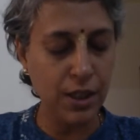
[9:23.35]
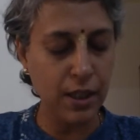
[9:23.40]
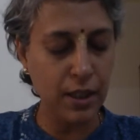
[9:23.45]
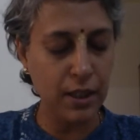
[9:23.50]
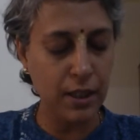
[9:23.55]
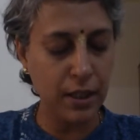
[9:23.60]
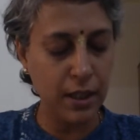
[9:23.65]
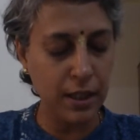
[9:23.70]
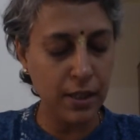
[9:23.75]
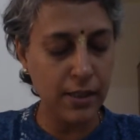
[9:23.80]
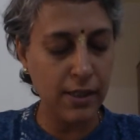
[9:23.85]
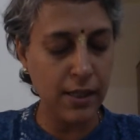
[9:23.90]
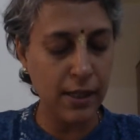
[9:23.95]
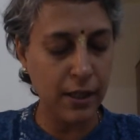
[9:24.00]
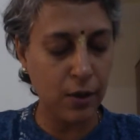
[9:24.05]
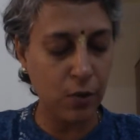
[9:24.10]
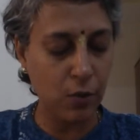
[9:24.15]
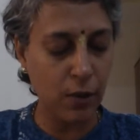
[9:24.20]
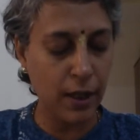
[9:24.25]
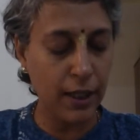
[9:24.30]
in his
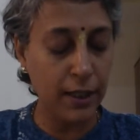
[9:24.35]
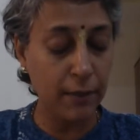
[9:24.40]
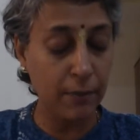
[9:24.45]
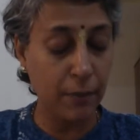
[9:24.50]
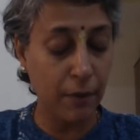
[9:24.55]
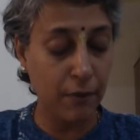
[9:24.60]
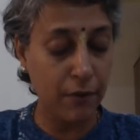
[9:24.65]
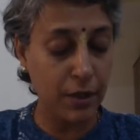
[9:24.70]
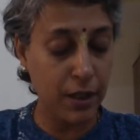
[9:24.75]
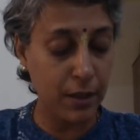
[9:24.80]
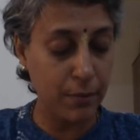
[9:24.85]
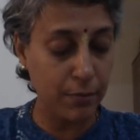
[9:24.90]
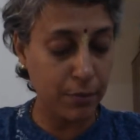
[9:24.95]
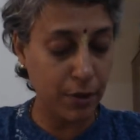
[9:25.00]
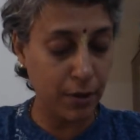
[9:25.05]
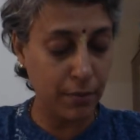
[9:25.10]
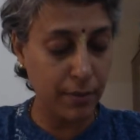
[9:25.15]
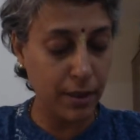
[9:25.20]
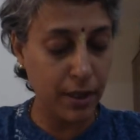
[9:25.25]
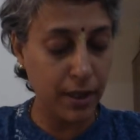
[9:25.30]
acquired power and
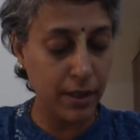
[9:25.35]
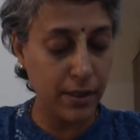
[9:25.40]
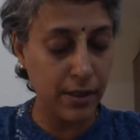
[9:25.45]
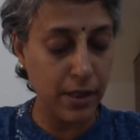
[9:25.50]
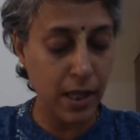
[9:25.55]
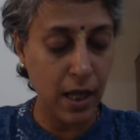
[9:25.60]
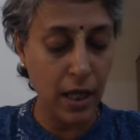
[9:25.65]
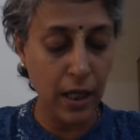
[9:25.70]
prominence,